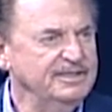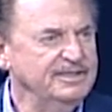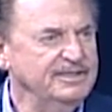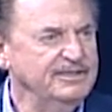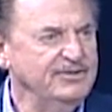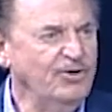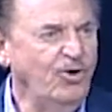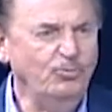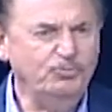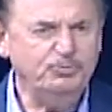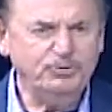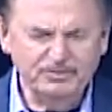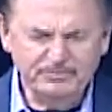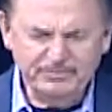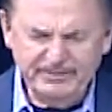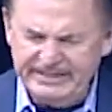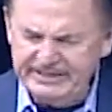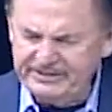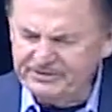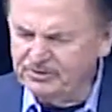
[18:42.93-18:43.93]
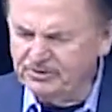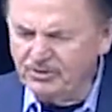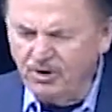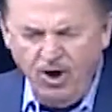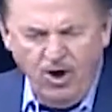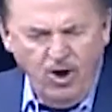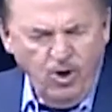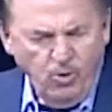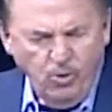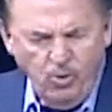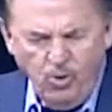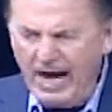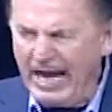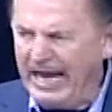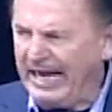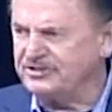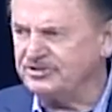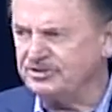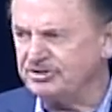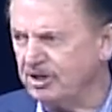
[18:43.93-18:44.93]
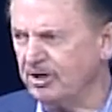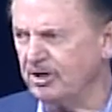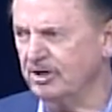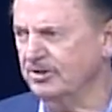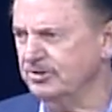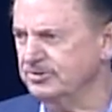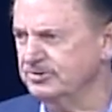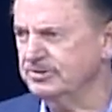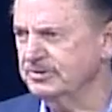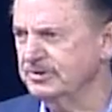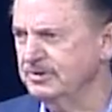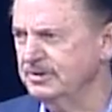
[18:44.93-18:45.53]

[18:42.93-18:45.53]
Don't put me into an all-white church.